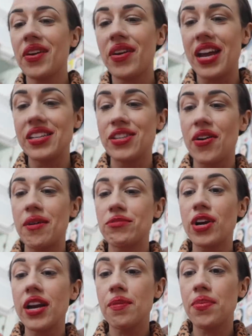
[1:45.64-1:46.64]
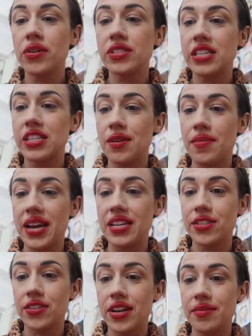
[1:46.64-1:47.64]
Okay, so I'm trying to post it to my
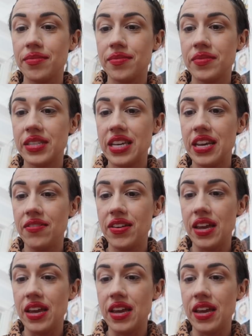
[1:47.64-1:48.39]
Instagram T